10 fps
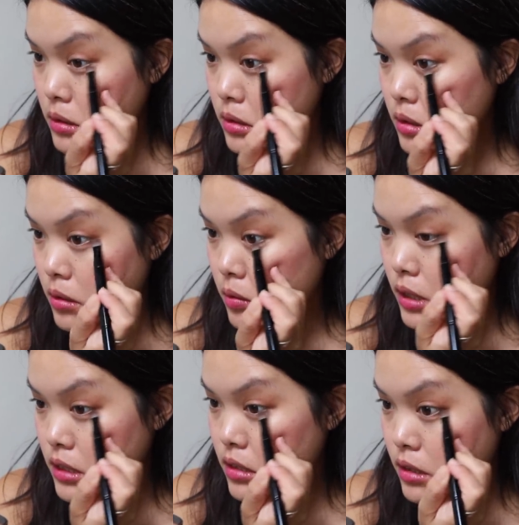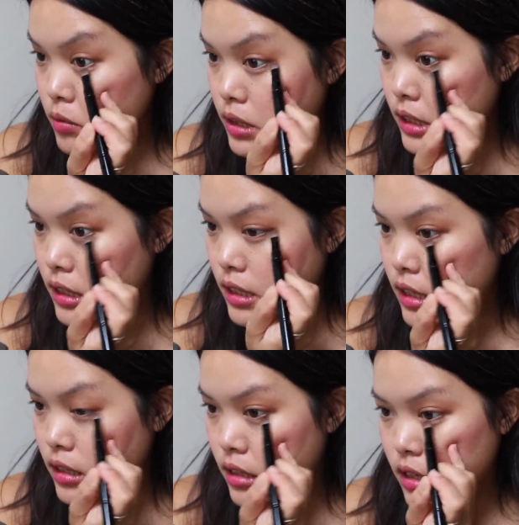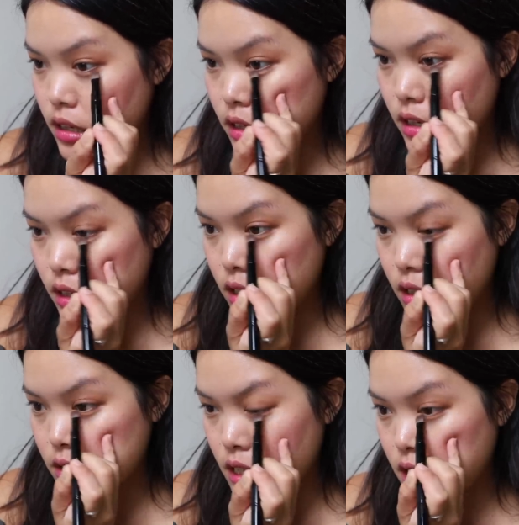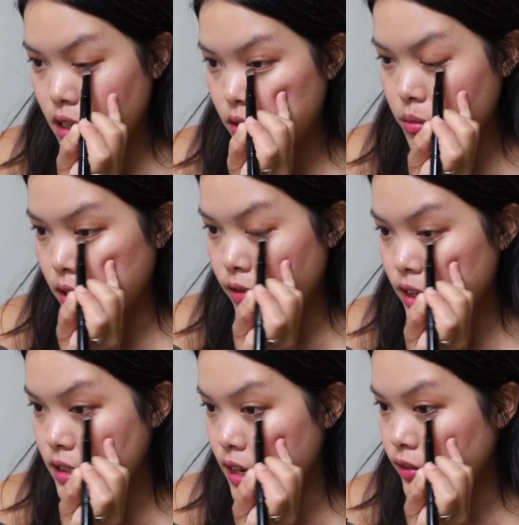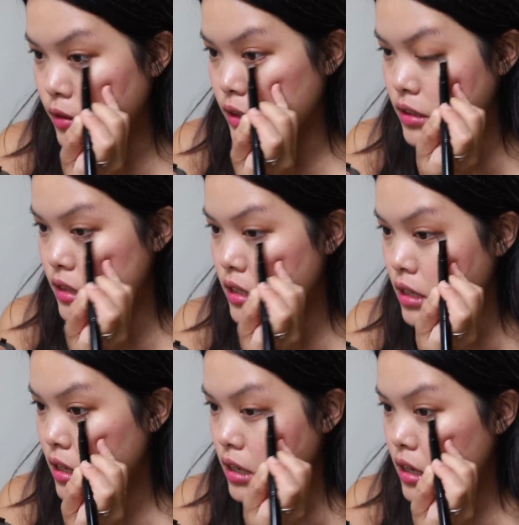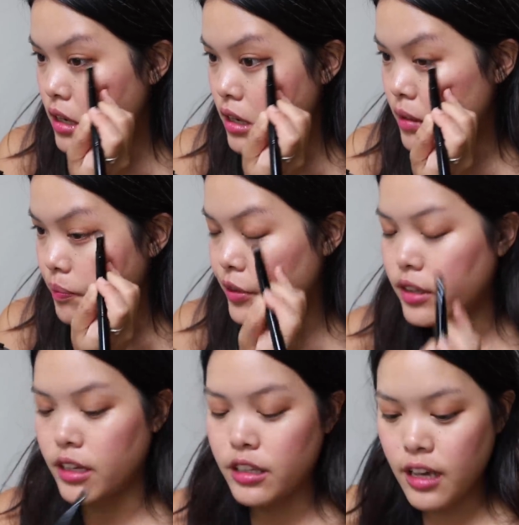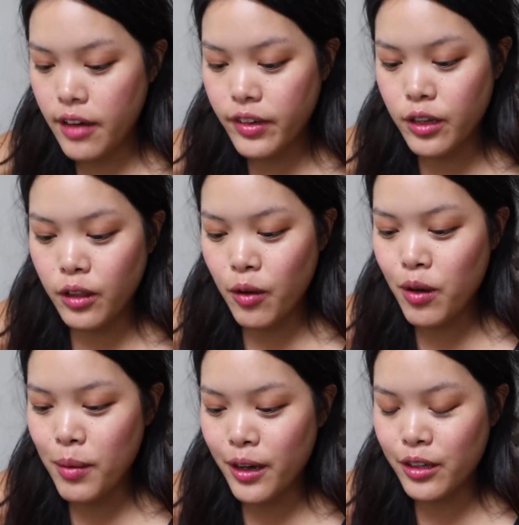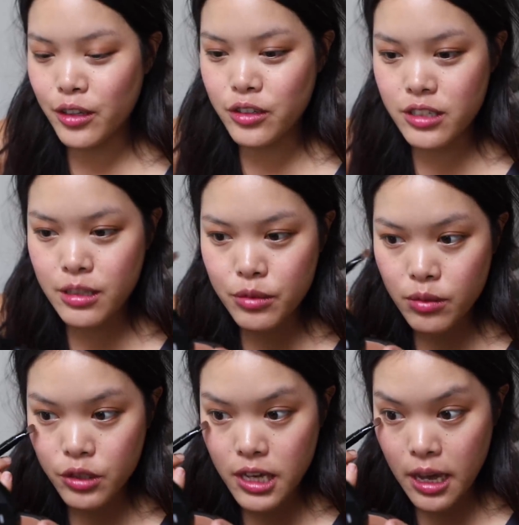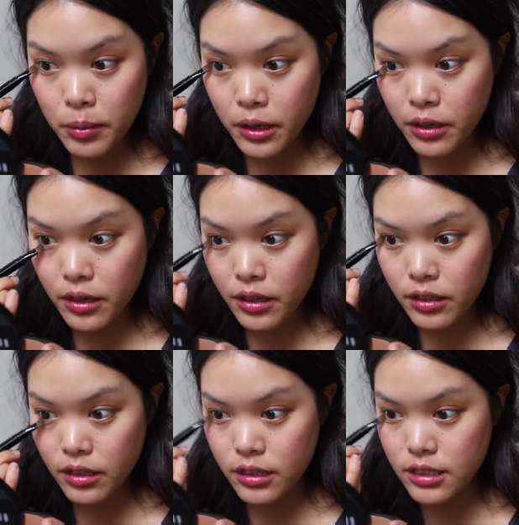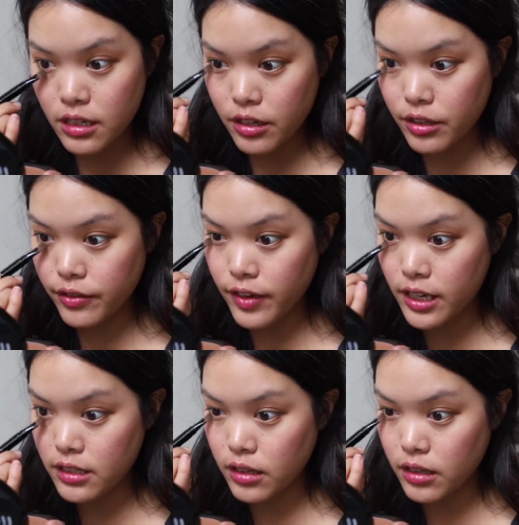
So when I started working again and then I was hanging out with my friends afterwards, um, they're like, you have a glow about you. You just seem so much happier and you can see it on your face.